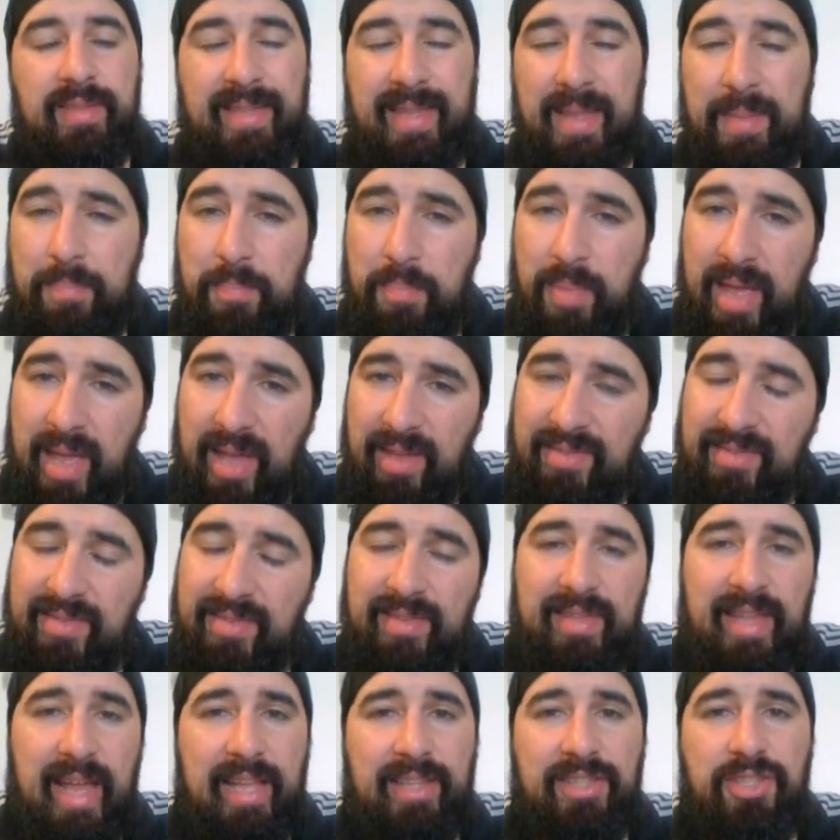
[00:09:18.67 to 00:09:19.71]
the
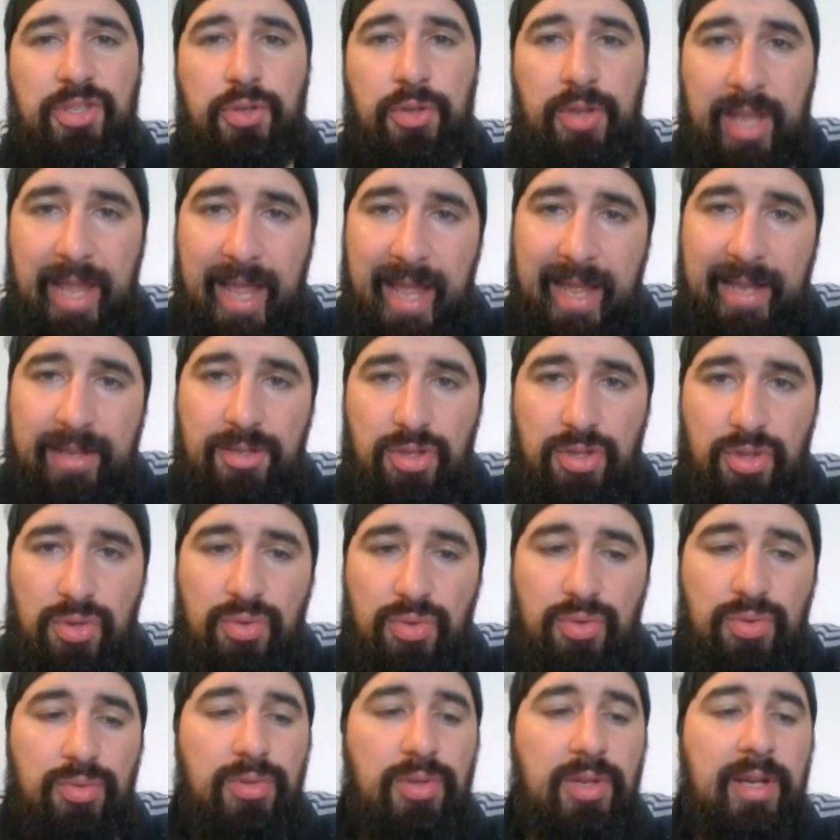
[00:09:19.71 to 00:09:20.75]
best that you can
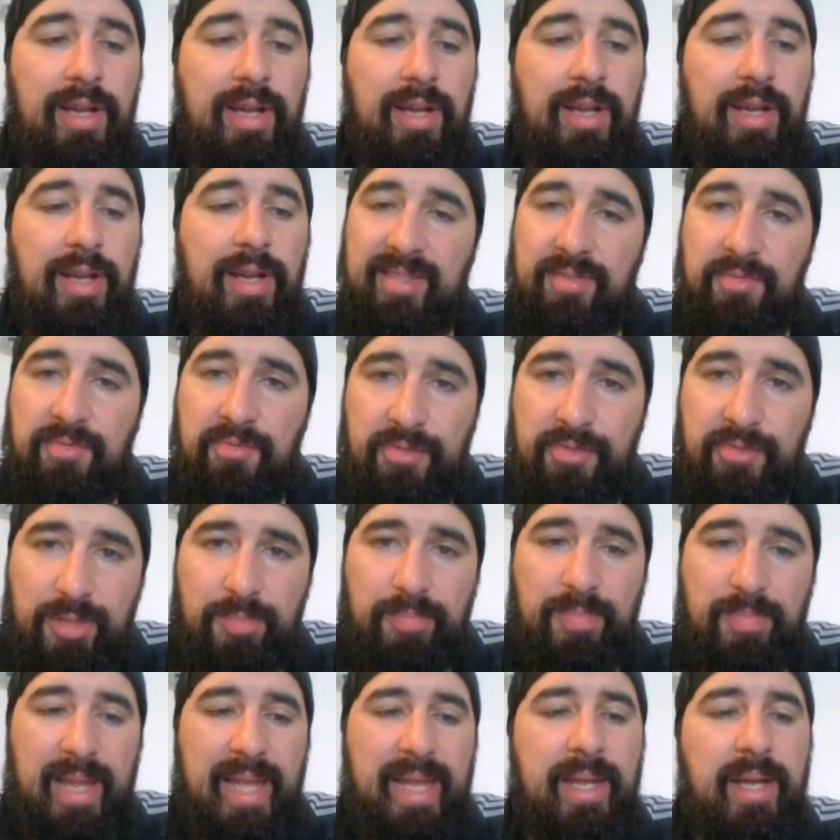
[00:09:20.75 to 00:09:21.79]
do as a
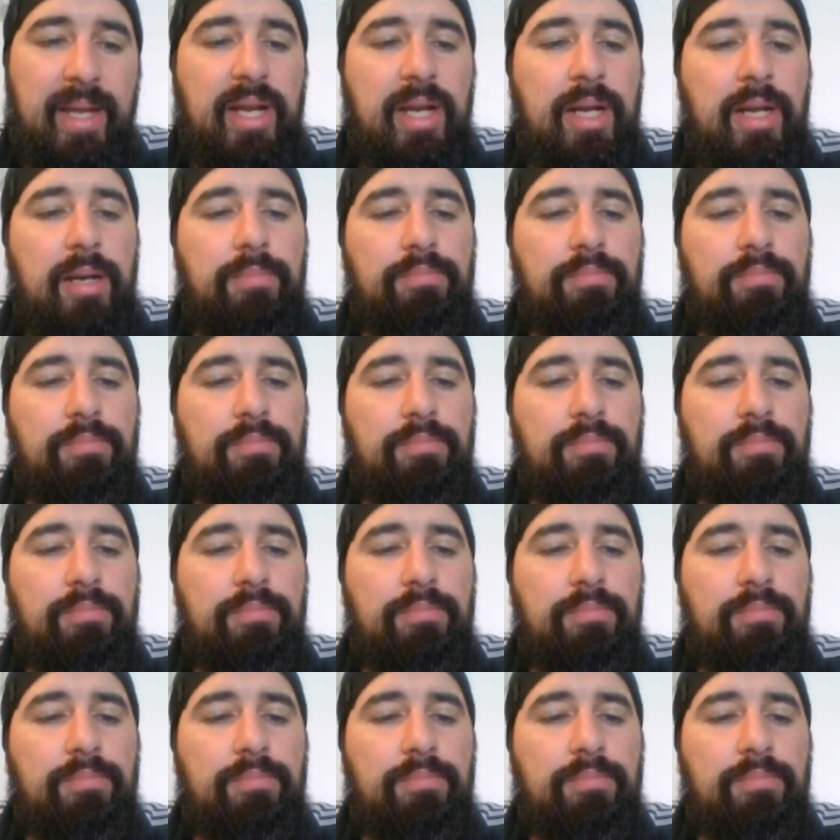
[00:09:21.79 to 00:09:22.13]
free-to-play,